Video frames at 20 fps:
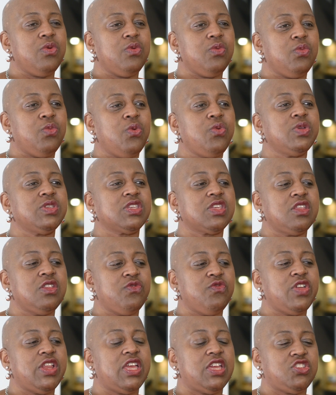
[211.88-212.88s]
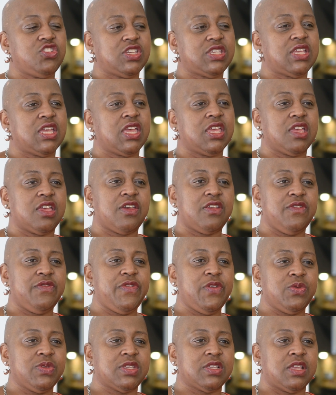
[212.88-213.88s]
What was kind of really interesting, it kind of
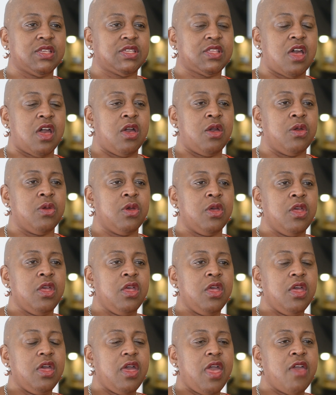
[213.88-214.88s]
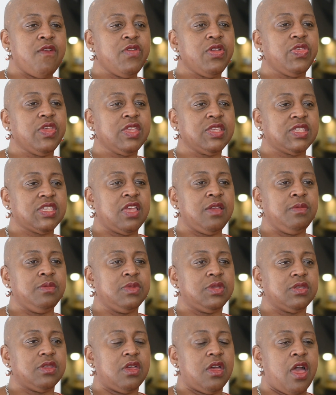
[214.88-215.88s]
feels as though everything
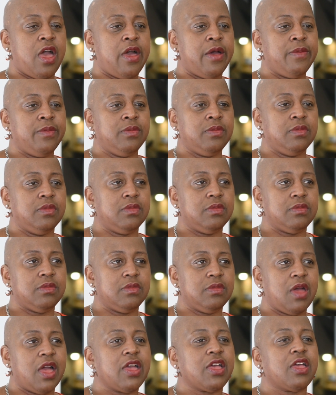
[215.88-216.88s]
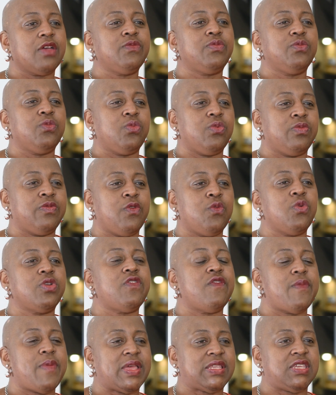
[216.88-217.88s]
seemed, for want
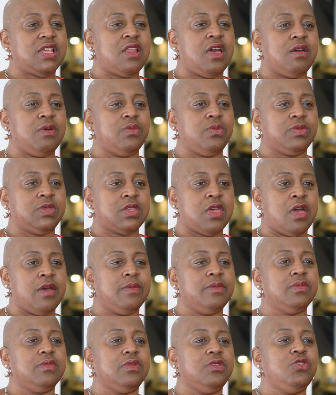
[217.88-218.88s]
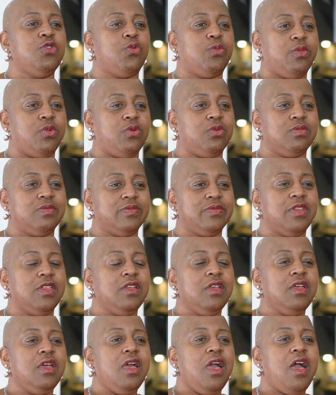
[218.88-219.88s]
of a better term, normal.
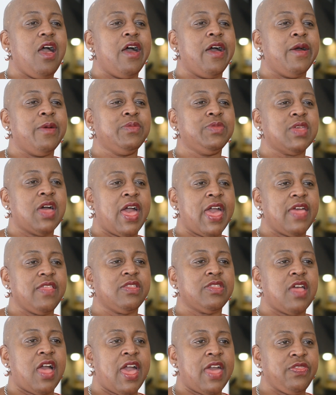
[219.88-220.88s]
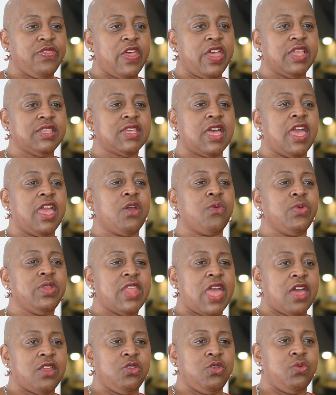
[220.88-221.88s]
I had the headache, we
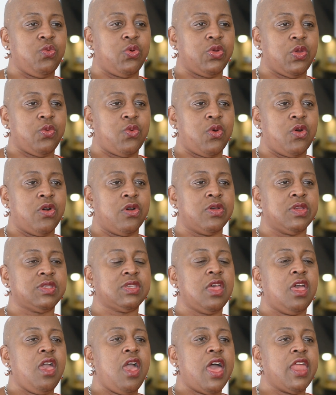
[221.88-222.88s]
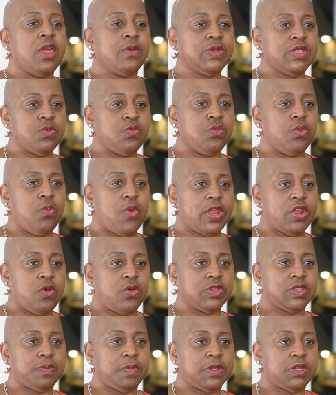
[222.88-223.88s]
now knew what it was, and I was in one
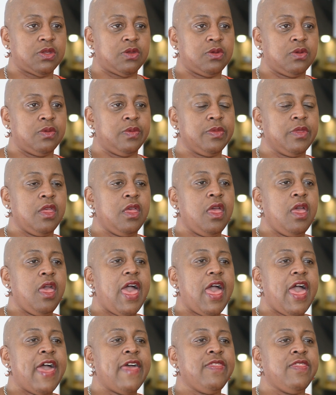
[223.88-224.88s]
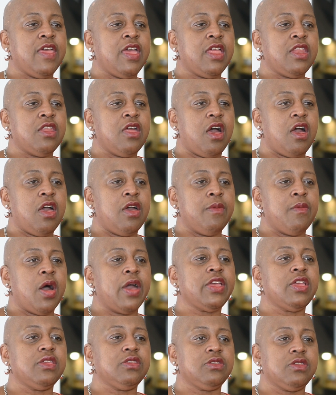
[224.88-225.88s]
hospital. And then
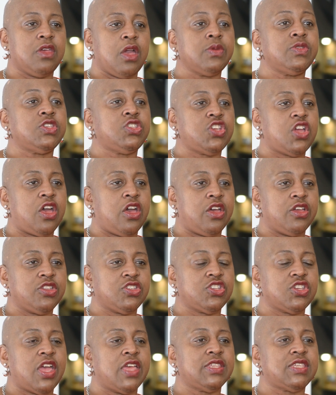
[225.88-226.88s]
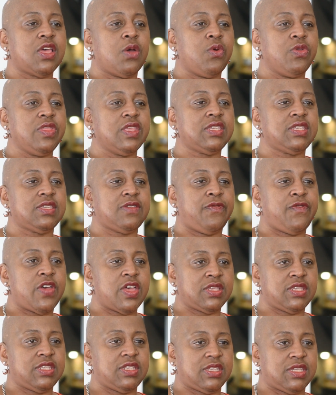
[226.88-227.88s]
I go to church, and so on the
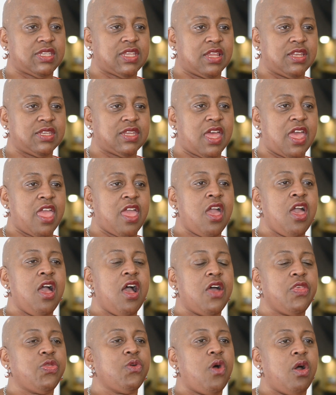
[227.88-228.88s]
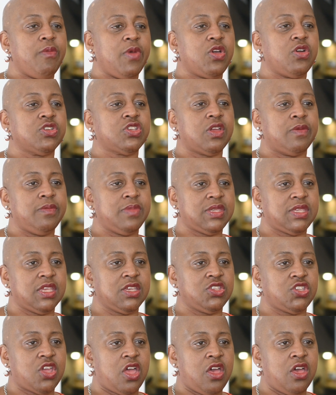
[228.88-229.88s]
first Sunday, I thought, oh my gosh, I'm
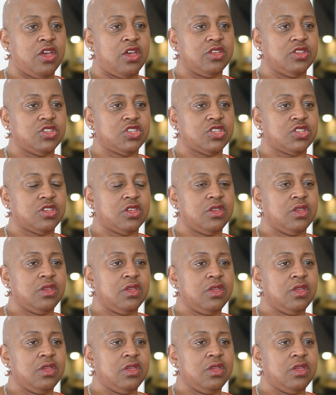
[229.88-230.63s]
missing church.